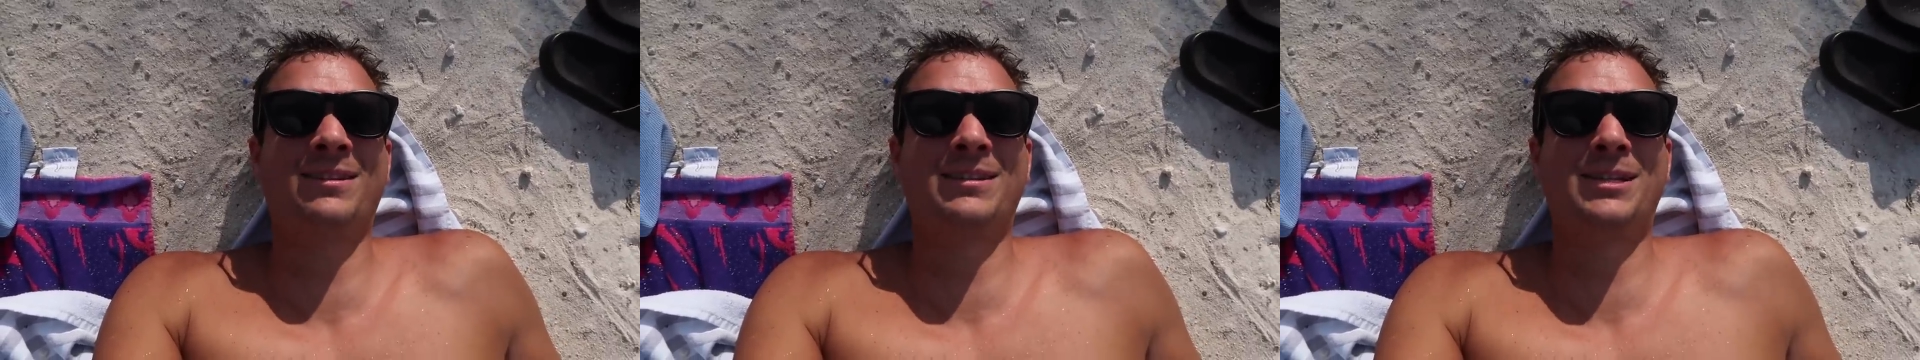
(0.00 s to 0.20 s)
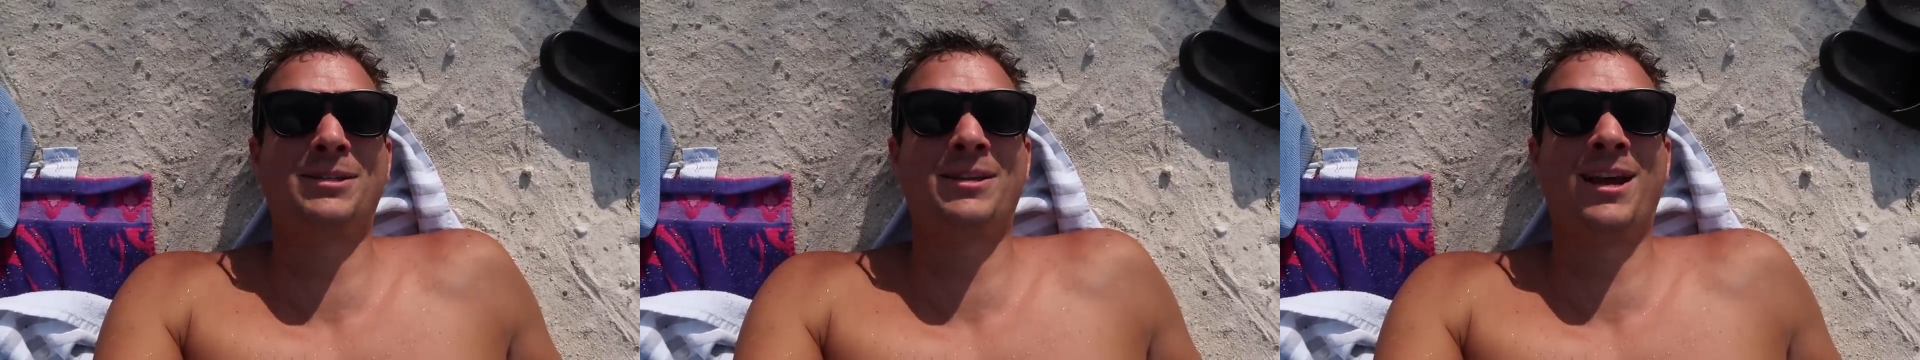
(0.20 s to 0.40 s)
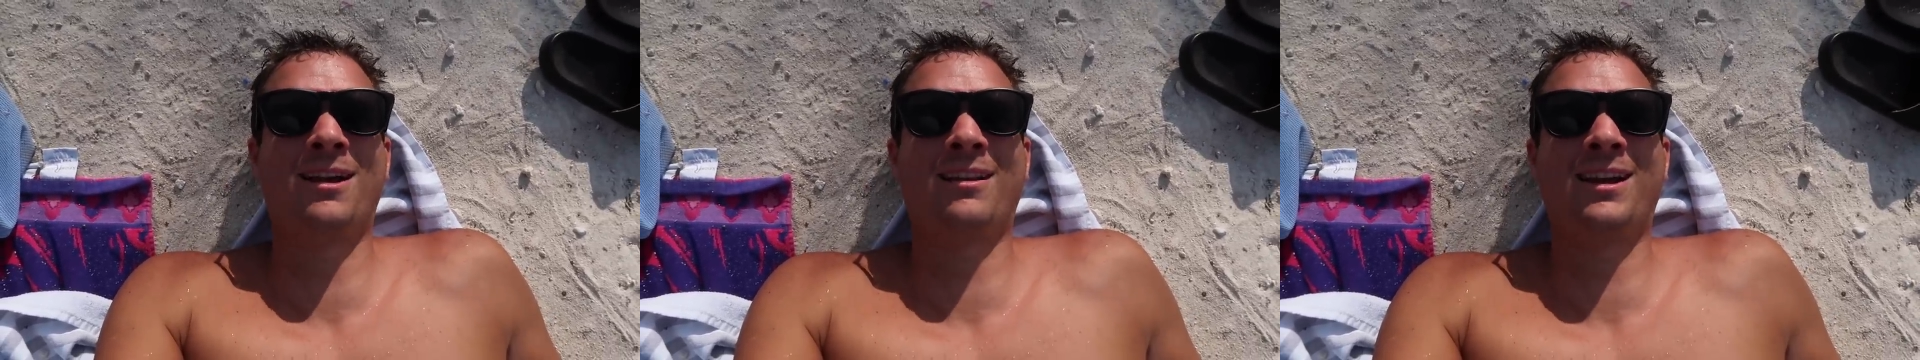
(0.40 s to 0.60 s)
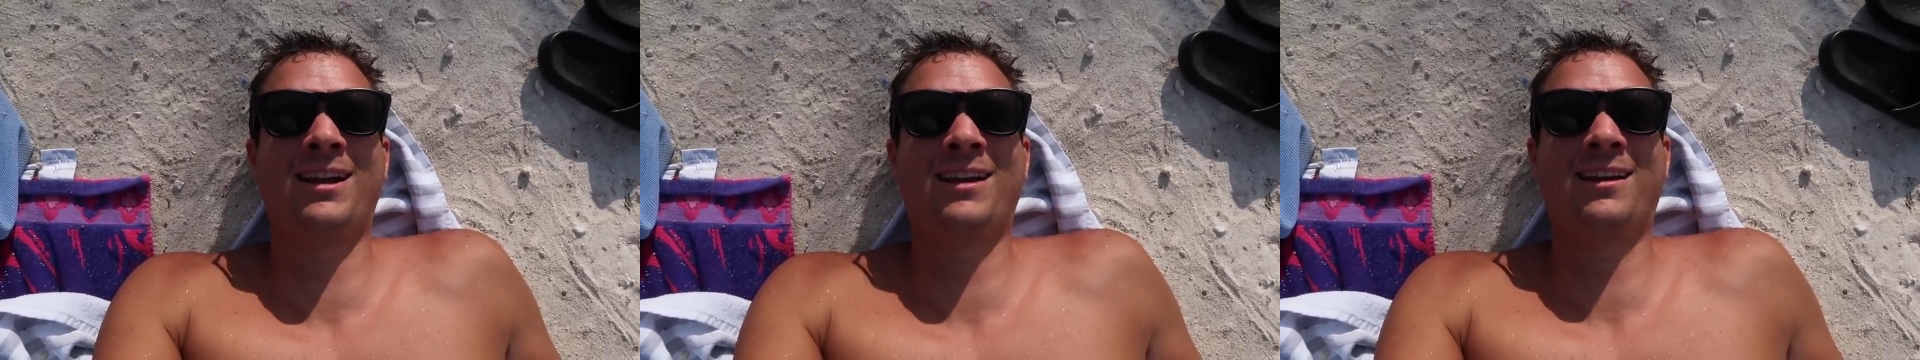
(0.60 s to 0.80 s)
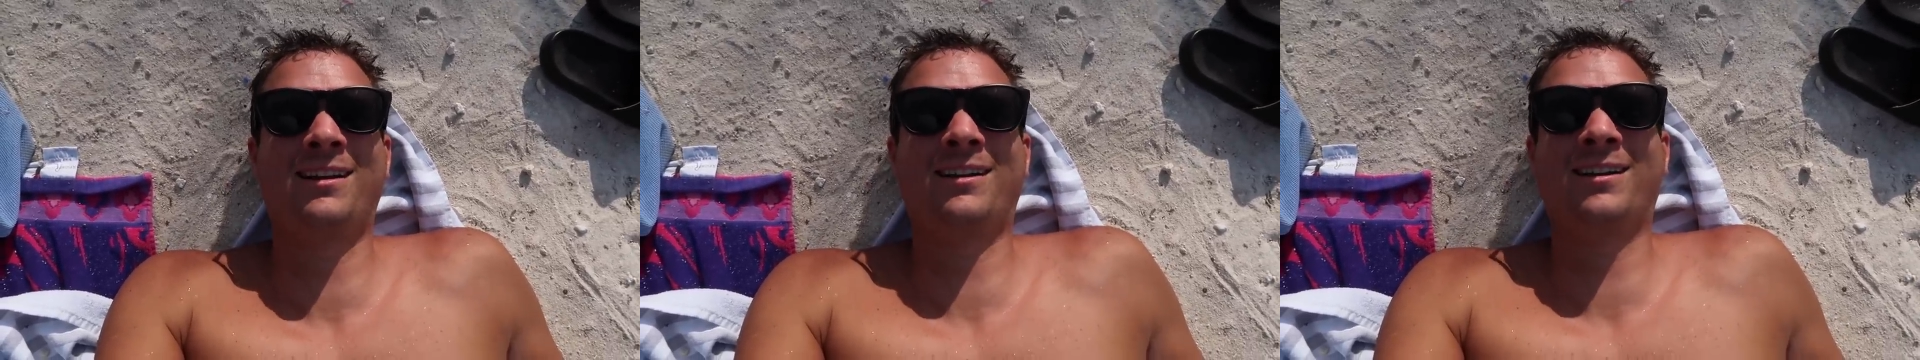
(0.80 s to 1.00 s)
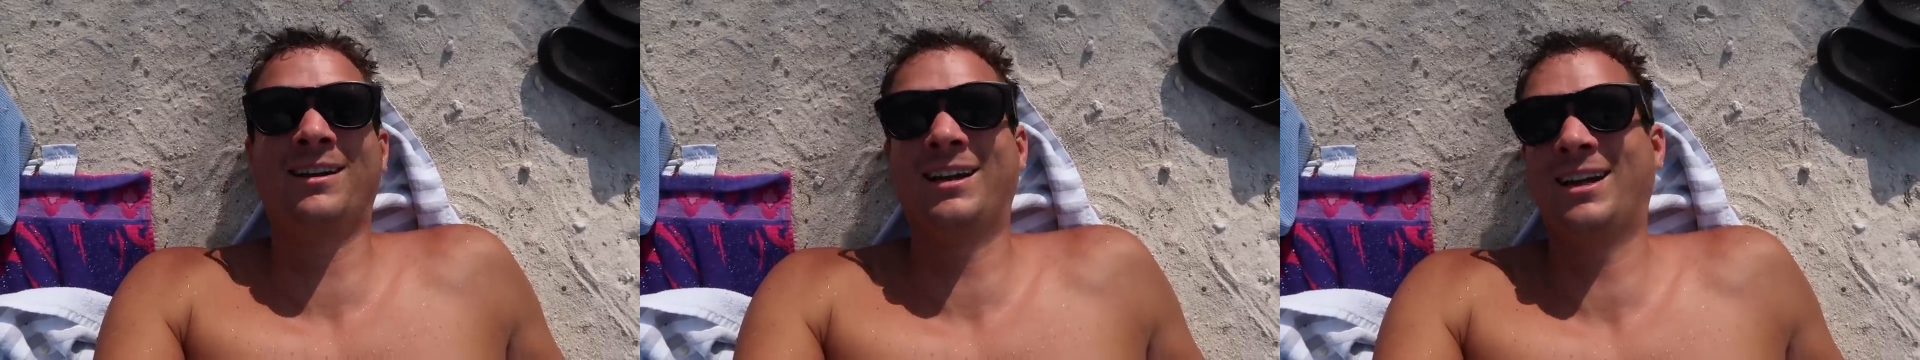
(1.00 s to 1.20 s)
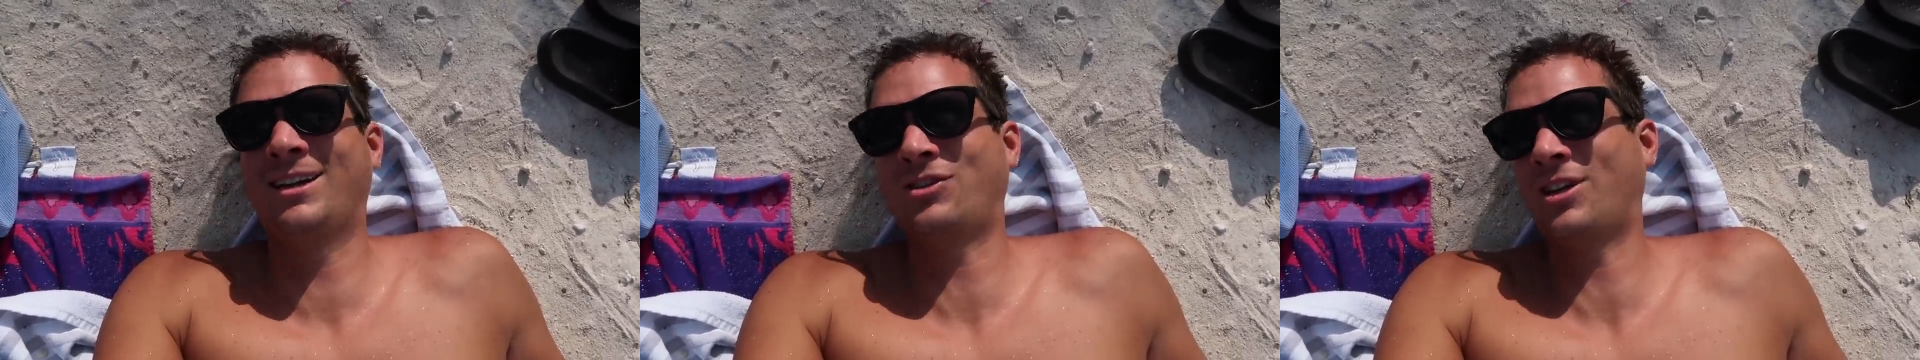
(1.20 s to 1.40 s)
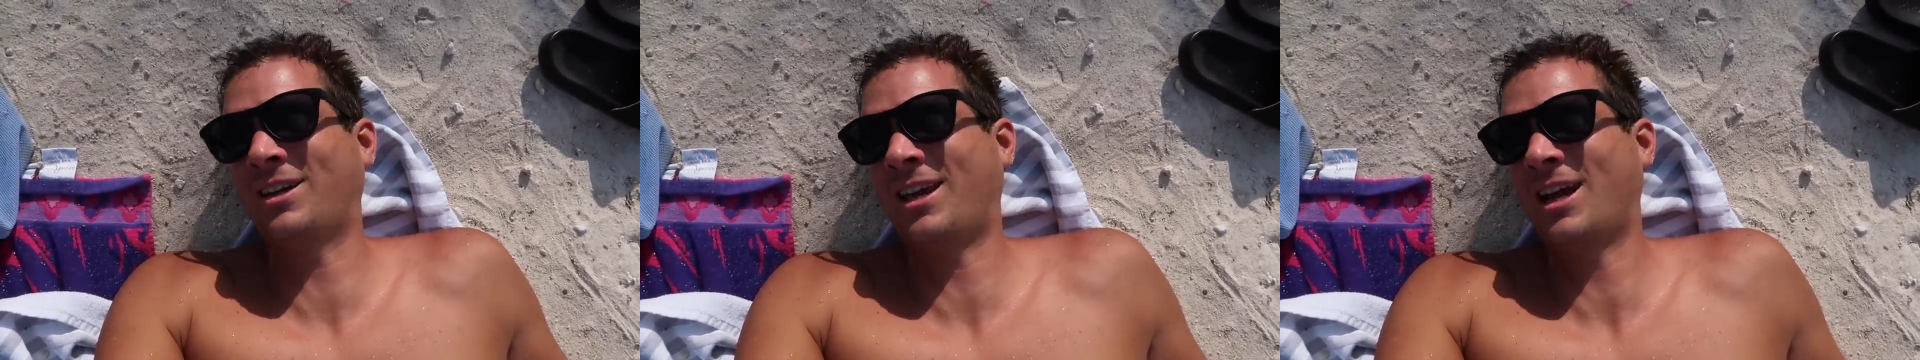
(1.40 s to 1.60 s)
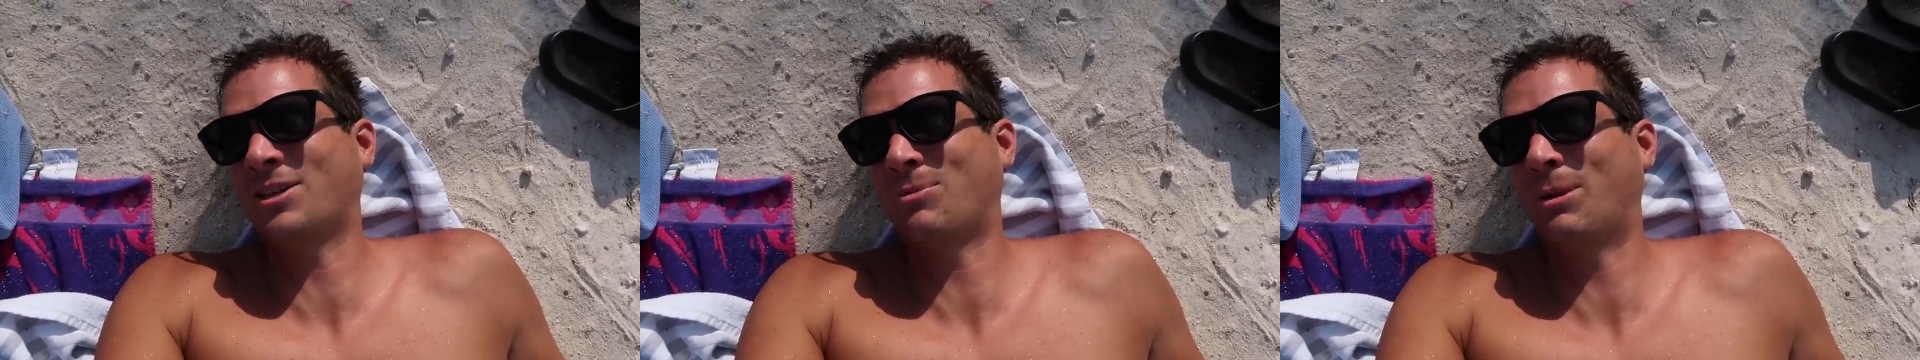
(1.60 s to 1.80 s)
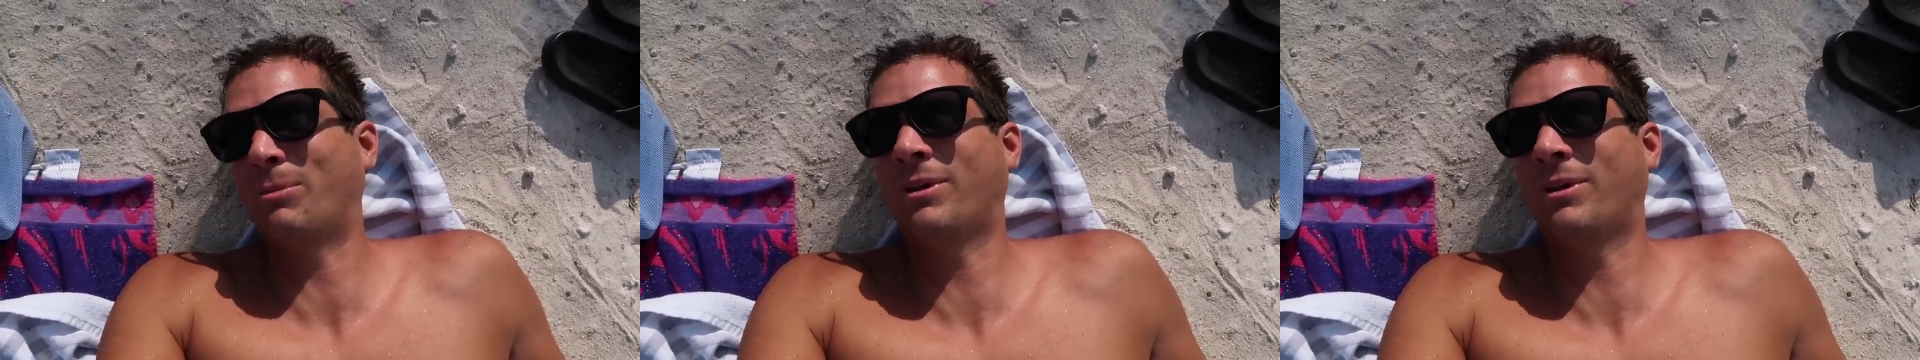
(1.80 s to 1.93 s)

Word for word: to just now lay here and try to catch my